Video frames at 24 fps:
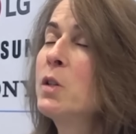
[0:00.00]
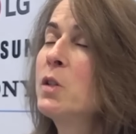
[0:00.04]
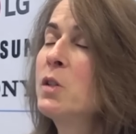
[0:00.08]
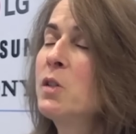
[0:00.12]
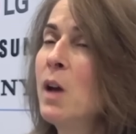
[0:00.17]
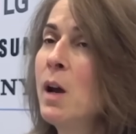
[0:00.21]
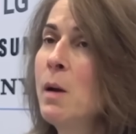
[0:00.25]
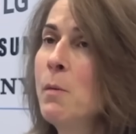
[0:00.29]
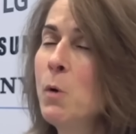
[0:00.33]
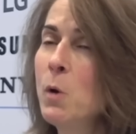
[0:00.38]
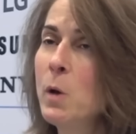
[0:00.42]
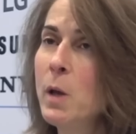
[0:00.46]

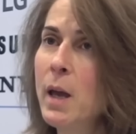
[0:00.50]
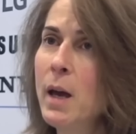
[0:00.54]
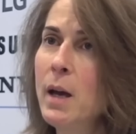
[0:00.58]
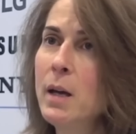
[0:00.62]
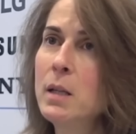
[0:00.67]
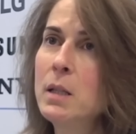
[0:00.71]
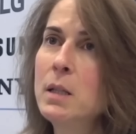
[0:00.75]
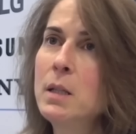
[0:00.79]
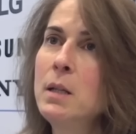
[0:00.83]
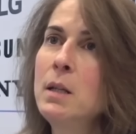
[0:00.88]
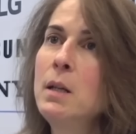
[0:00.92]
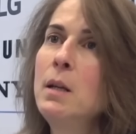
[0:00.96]
to read what
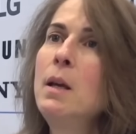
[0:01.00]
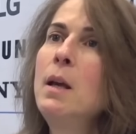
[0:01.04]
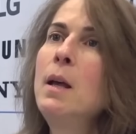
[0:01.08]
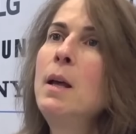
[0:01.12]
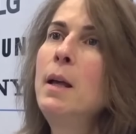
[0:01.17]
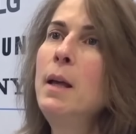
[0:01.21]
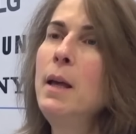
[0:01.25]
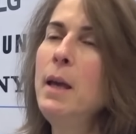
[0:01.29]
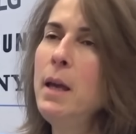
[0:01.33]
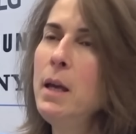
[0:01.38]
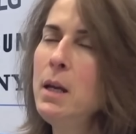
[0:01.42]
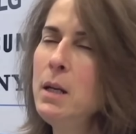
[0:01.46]

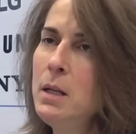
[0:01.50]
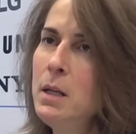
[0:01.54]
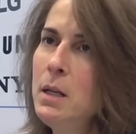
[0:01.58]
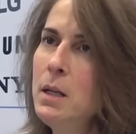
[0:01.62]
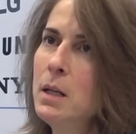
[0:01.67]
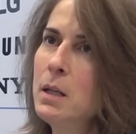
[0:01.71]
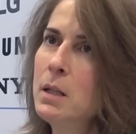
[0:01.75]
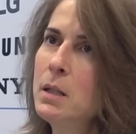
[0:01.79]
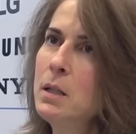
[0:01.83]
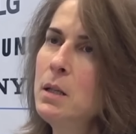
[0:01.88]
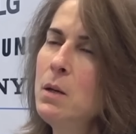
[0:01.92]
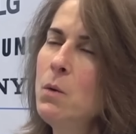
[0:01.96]
ATSC
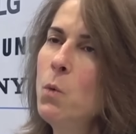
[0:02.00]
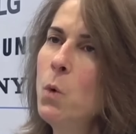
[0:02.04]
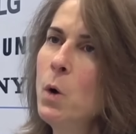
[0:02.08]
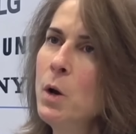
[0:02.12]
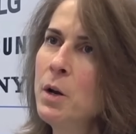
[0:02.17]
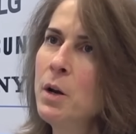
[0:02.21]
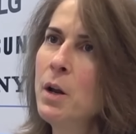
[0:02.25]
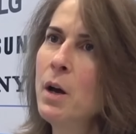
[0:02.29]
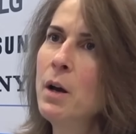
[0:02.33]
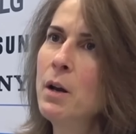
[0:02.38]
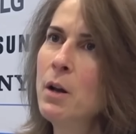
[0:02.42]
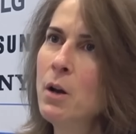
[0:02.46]
President
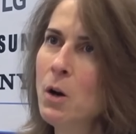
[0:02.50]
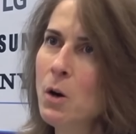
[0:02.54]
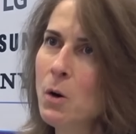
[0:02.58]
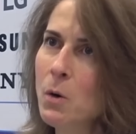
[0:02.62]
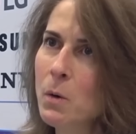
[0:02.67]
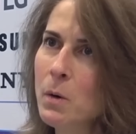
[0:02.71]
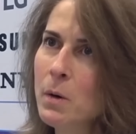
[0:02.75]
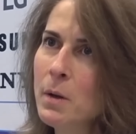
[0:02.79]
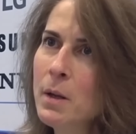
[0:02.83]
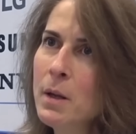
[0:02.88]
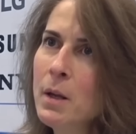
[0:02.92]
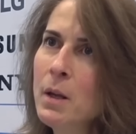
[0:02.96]
Madeleine
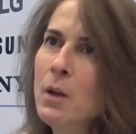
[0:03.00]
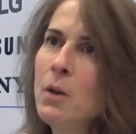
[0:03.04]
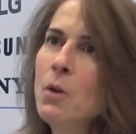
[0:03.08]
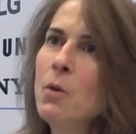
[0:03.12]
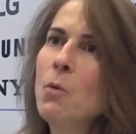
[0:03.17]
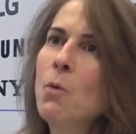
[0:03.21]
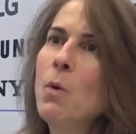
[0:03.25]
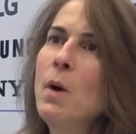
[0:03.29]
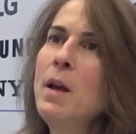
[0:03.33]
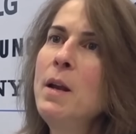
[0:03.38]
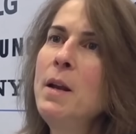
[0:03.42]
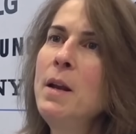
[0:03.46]
Noland
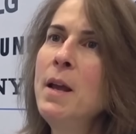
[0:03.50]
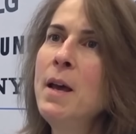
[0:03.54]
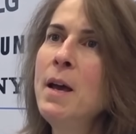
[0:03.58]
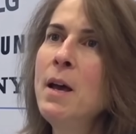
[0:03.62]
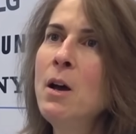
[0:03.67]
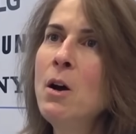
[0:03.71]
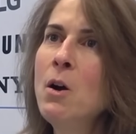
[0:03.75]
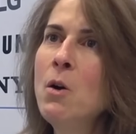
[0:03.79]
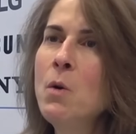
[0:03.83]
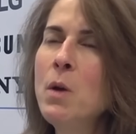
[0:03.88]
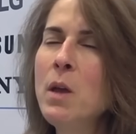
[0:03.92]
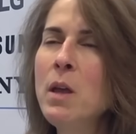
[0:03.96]
had to say
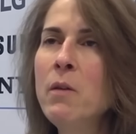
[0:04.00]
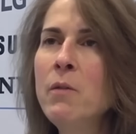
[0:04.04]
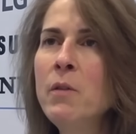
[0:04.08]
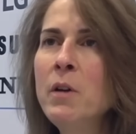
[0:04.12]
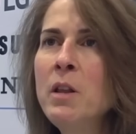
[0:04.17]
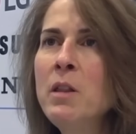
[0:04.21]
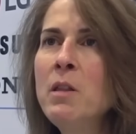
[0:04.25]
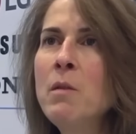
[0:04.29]
about the patent